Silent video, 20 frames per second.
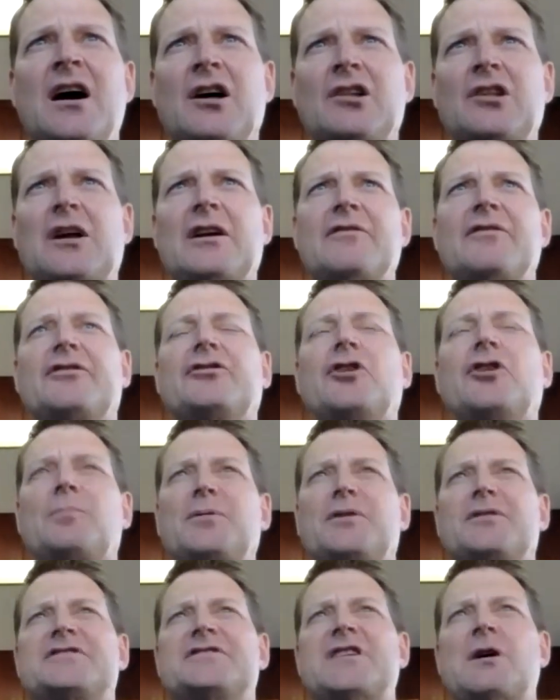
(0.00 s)
A lot of the
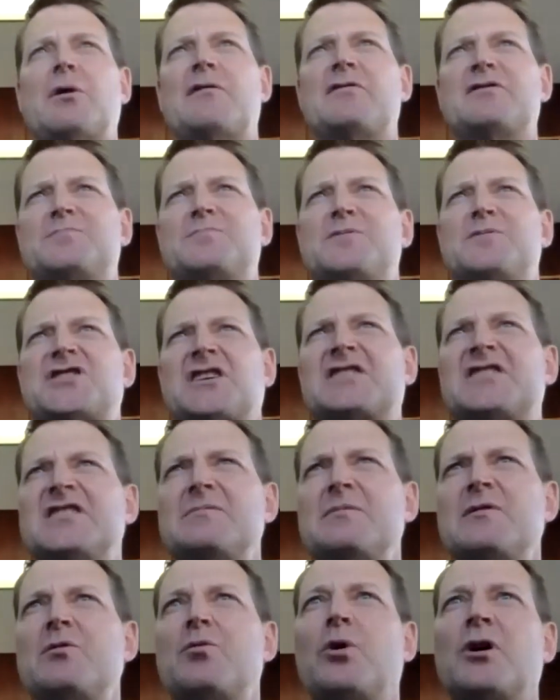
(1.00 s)
surplus, however, is projected
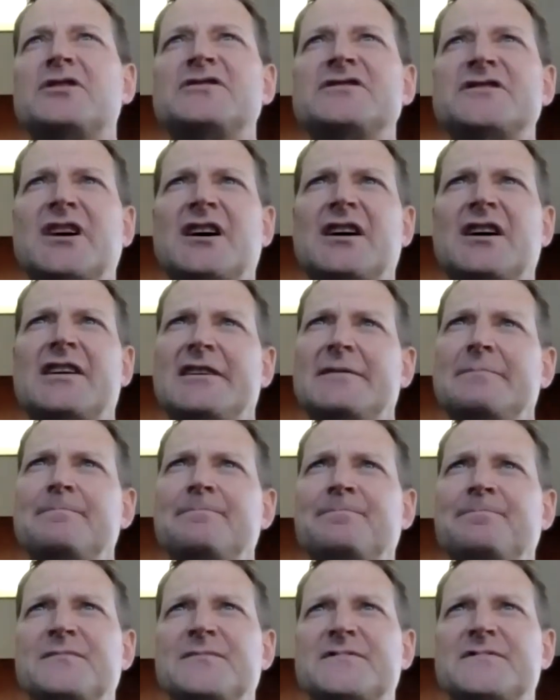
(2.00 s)
to be one
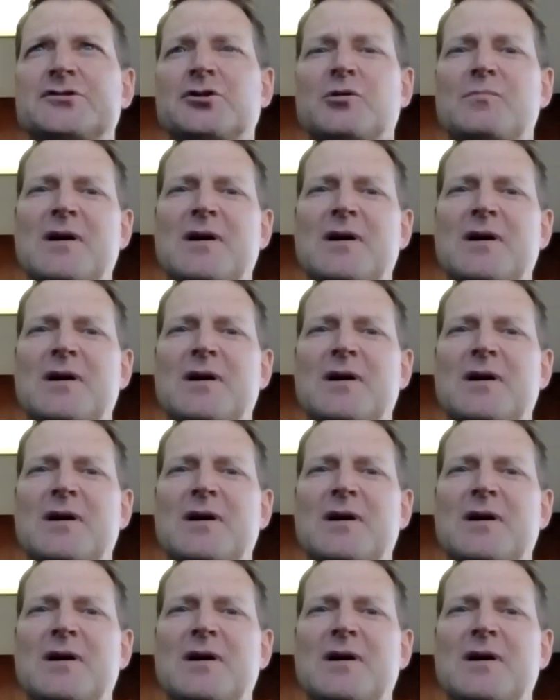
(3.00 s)
time. So